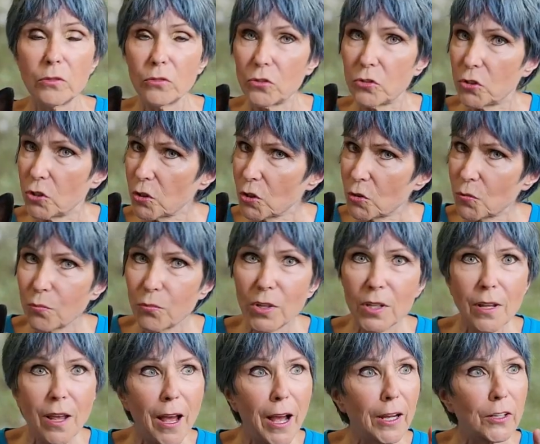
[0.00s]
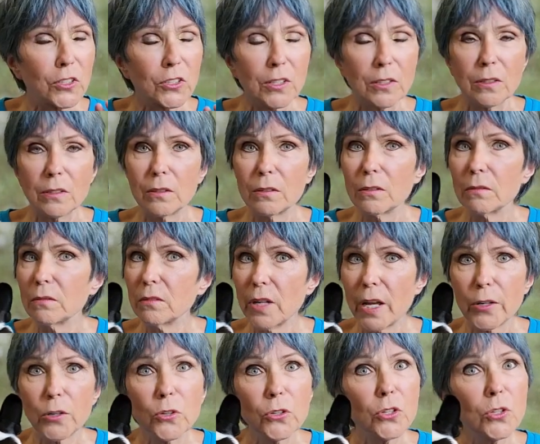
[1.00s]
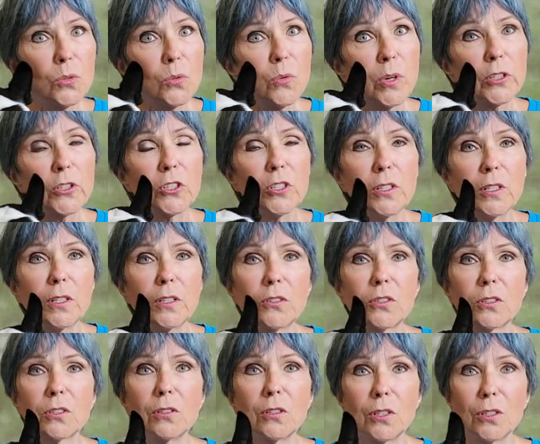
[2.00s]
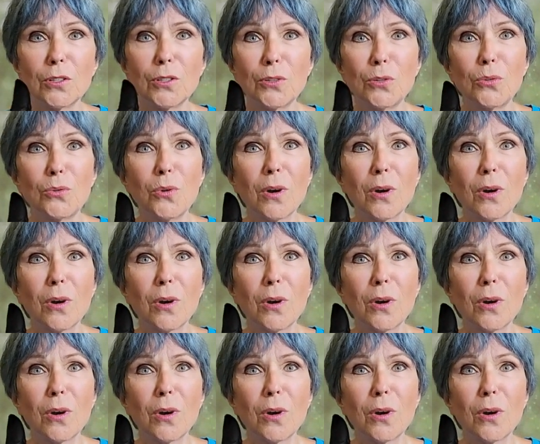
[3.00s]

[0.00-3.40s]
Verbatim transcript: just relax and let her do what she needs to do.